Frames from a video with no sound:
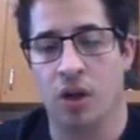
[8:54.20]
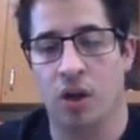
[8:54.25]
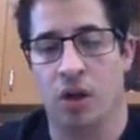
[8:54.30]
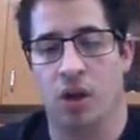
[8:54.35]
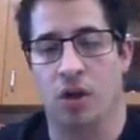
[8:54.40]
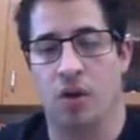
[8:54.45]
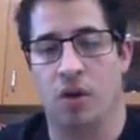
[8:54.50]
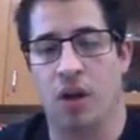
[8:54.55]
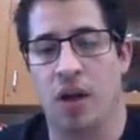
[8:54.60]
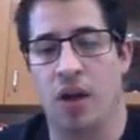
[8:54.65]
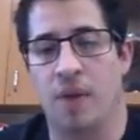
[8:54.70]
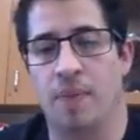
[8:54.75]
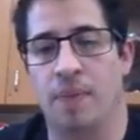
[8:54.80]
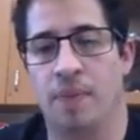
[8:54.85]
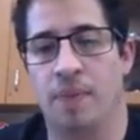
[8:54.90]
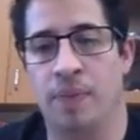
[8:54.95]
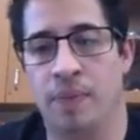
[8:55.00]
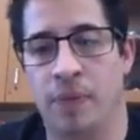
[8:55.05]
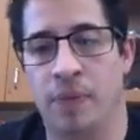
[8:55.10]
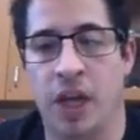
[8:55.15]
Okay,
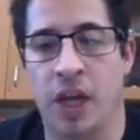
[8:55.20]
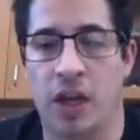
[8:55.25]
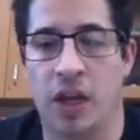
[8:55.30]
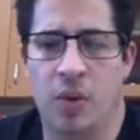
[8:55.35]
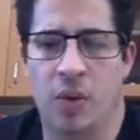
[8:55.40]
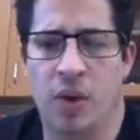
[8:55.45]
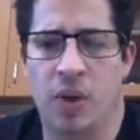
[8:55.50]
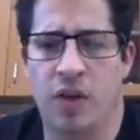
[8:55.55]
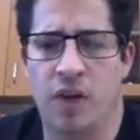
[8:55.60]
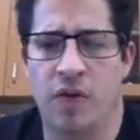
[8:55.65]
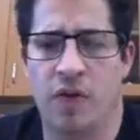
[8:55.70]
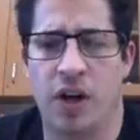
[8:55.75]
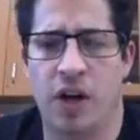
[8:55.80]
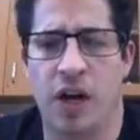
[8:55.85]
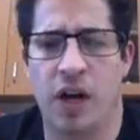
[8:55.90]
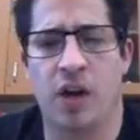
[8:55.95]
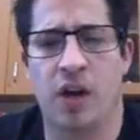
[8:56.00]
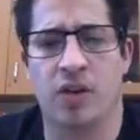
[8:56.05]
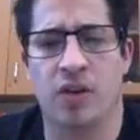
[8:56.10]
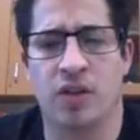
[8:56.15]
and then we could figure
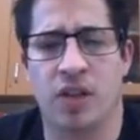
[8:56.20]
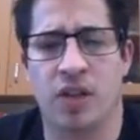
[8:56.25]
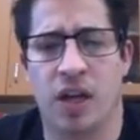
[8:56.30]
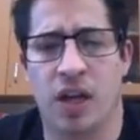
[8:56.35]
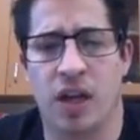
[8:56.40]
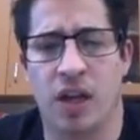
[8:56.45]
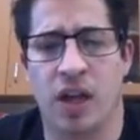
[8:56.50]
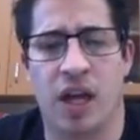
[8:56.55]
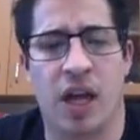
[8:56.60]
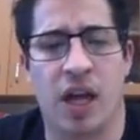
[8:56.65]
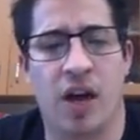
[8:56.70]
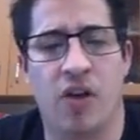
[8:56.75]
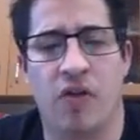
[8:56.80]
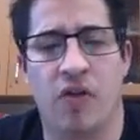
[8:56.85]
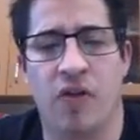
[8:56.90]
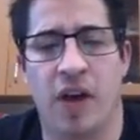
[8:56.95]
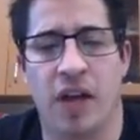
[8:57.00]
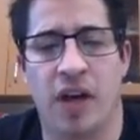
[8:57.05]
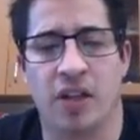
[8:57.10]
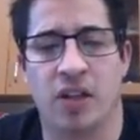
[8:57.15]
out, say, like how
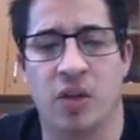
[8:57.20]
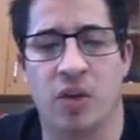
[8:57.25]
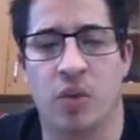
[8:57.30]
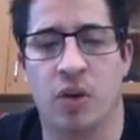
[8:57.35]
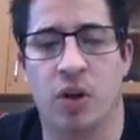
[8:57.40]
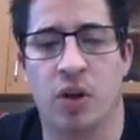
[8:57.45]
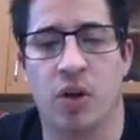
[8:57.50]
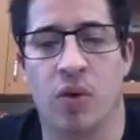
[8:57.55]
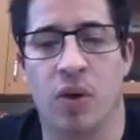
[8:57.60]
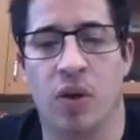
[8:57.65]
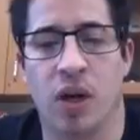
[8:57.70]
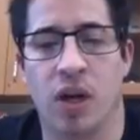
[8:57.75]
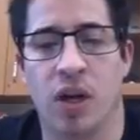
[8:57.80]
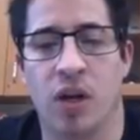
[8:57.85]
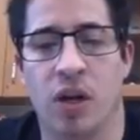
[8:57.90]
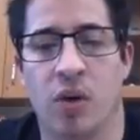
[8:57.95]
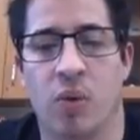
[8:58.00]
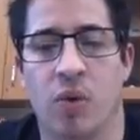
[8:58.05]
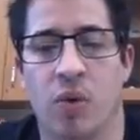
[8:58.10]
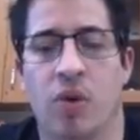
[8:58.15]
fast it would go right
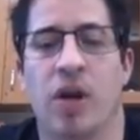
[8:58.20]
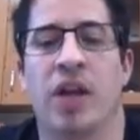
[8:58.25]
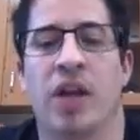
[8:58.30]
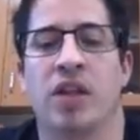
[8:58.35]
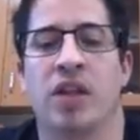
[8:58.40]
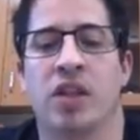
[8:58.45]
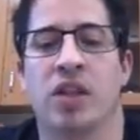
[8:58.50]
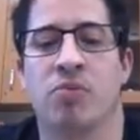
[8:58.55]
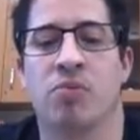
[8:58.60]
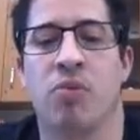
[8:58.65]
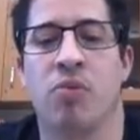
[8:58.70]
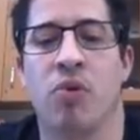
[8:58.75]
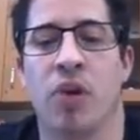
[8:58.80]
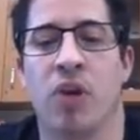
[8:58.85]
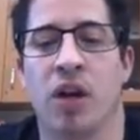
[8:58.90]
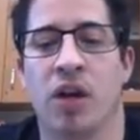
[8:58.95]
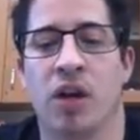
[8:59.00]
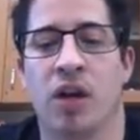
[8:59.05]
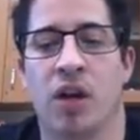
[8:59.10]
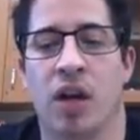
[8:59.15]
here. Well, at this
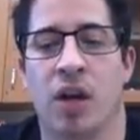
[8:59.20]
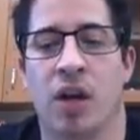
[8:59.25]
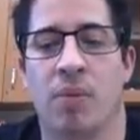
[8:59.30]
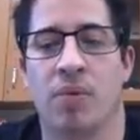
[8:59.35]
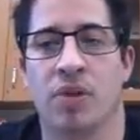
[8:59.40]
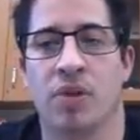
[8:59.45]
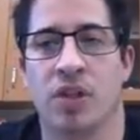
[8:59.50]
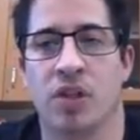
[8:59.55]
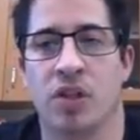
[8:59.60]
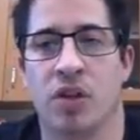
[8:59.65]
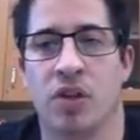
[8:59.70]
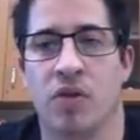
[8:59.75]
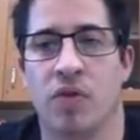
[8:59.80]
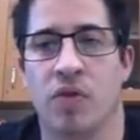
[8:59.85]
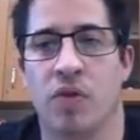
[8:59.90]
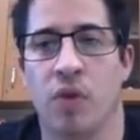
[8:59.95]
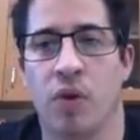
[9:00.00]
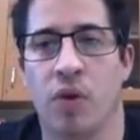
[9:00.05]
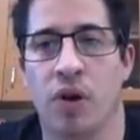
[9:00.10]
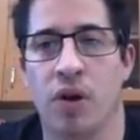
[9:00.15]
point, at position
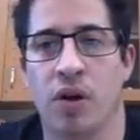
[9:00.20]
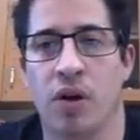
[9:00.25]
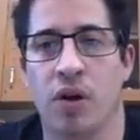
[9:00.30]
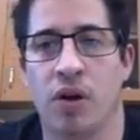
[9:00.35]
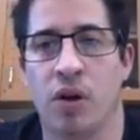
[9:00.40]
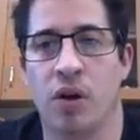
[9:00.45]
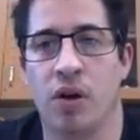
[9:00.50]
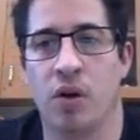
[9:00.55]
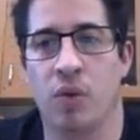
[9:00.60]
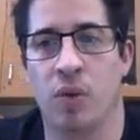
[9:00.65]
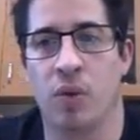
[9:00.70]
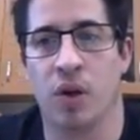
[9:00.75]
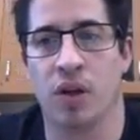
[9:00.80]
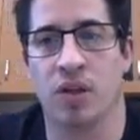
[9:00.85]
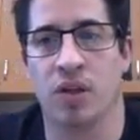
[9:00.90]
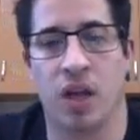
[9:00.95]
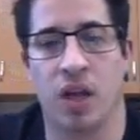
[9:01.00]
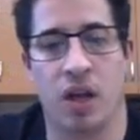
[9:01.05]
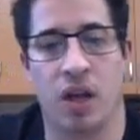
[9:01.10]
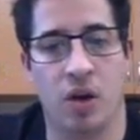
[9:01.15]
4, we could
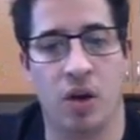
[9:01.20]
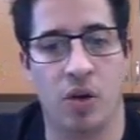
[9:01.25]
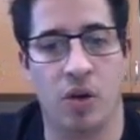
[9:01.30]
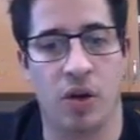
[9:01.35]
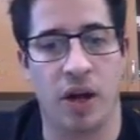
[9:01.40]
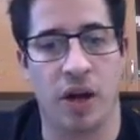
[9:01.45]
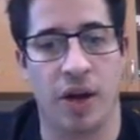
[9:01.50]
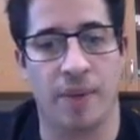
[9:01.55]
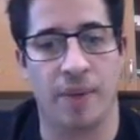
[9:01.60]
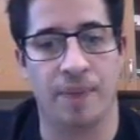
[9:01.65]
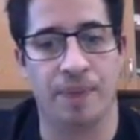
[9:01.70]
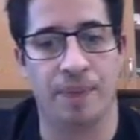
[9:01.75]
say, okay,